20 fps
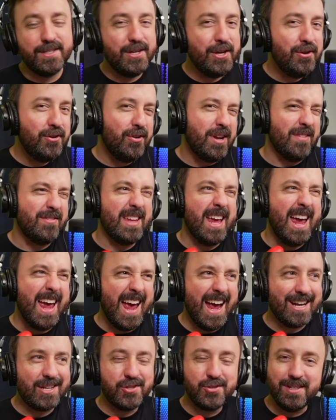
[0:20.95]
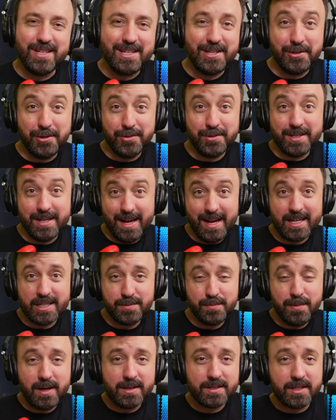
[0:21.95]
so you don't have to actually use an
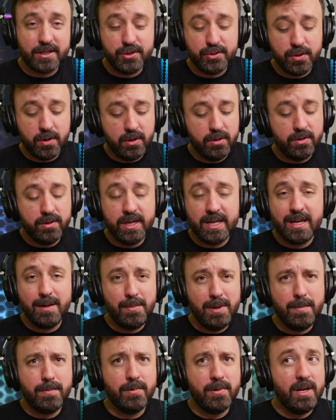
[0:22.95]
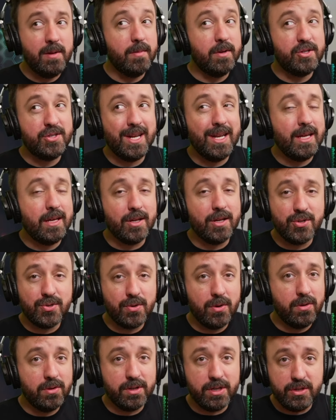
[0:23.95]
Xbox controller. It can be pretty much any
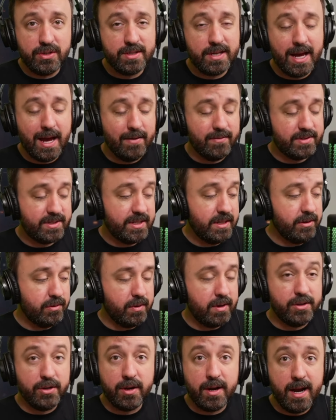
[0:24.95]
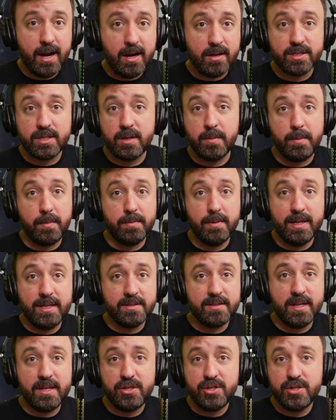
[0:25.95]
controller you have sitting around your house. It could be
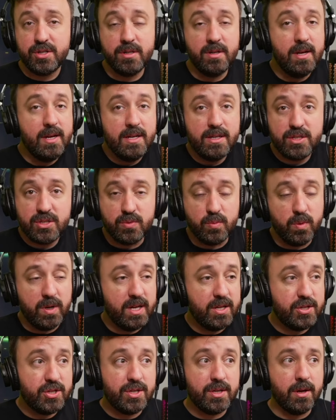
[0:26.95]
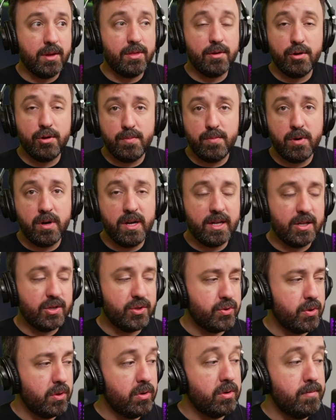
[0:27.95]
PlayStation, Switch, a third-party
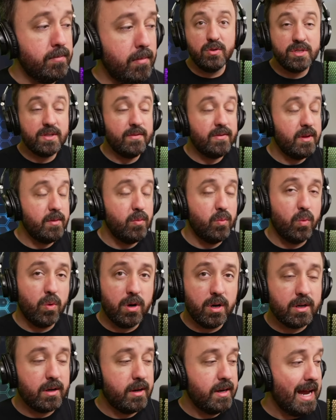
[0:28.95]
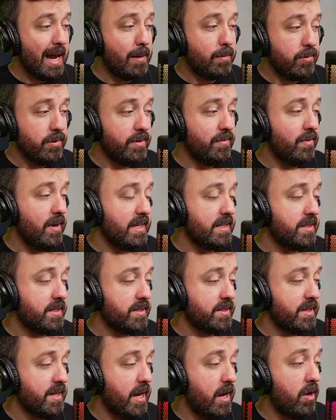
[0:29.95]
controller. Most of them work on Apple
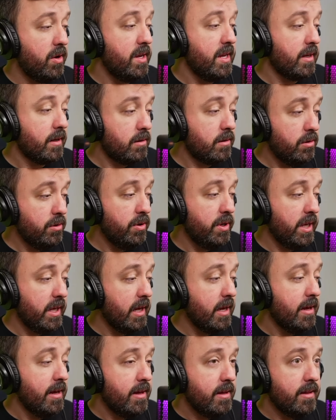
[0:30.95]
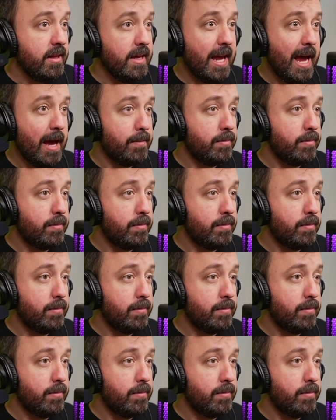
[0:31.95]
devices now, including the